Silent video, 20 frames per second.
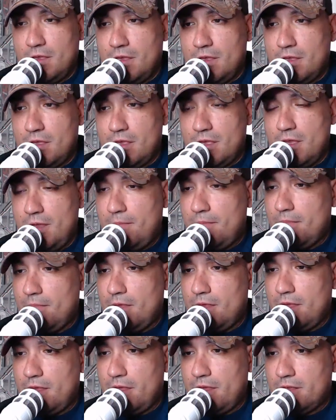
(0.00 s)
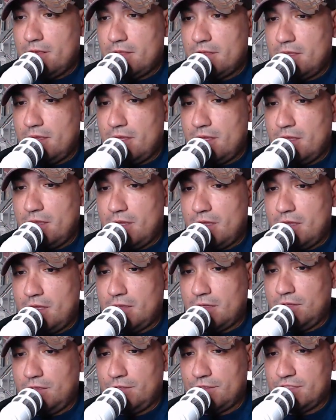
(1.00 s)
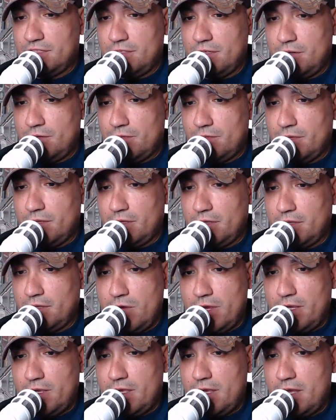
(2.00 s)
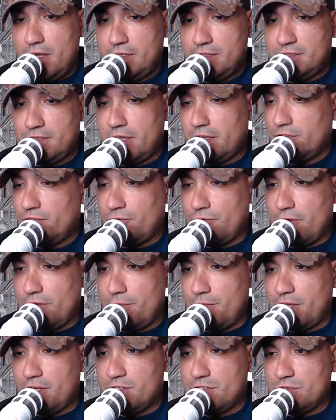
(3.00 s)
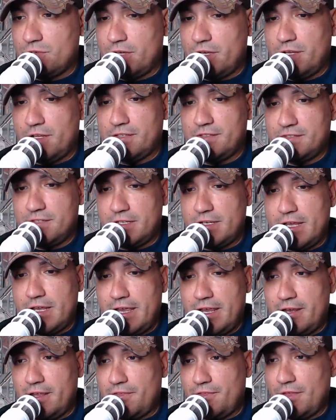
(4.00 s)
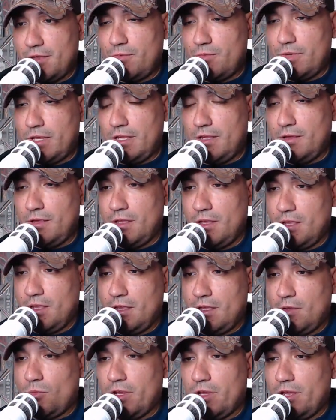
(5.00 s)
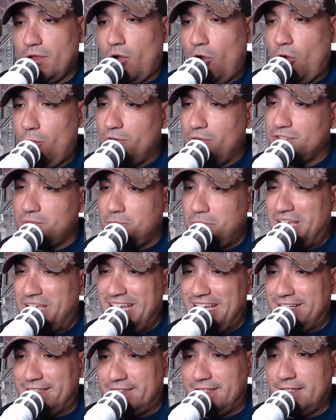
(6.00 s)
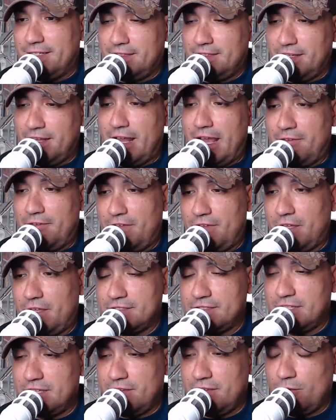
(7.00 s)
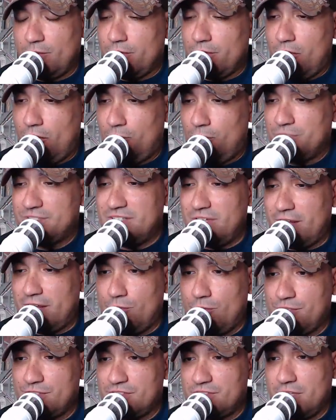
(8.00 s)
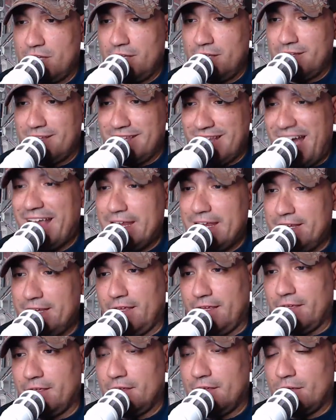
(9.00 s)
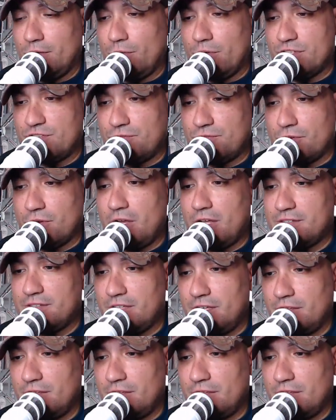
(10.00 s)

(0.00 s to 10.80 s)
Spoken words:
Yeah. And on closing note, really quick, guys, thanks for everybody joining us tonight. I think we almost peaked tonight, fellas. I think we were almost at 90, which for us,